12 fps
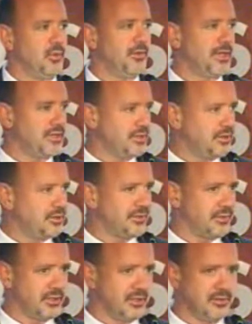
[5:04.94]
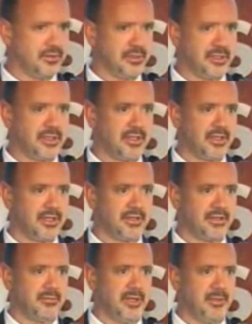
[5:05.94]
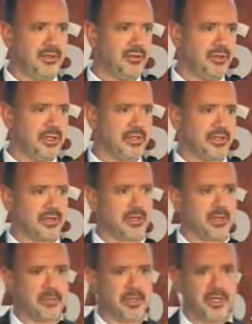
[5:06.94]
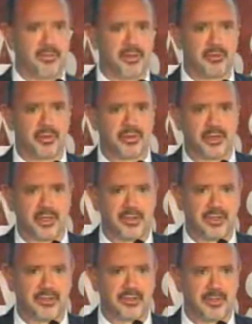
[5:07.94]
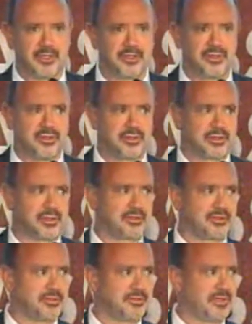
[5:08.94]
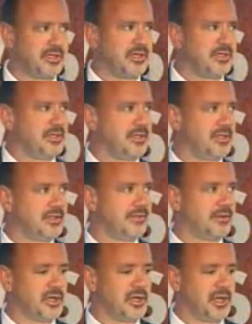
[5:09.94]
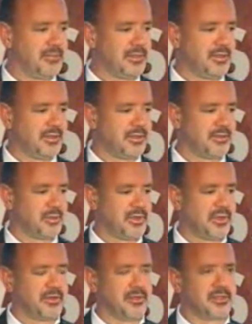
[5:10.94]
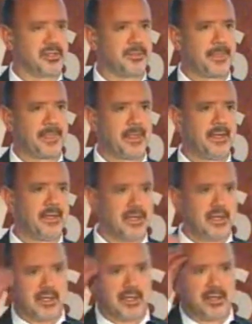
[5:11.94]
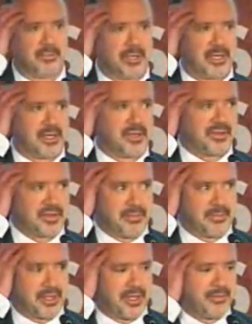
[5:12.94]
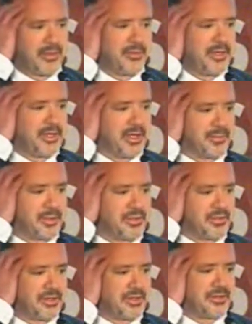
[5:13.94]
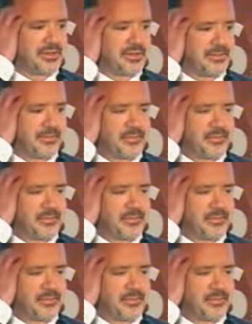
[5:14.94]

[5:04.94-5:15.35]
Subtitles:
We've got issues of our own that may be unique to our company, but I think some of the issues are also very, very common with others. But yet at the same time, there are many opportunities.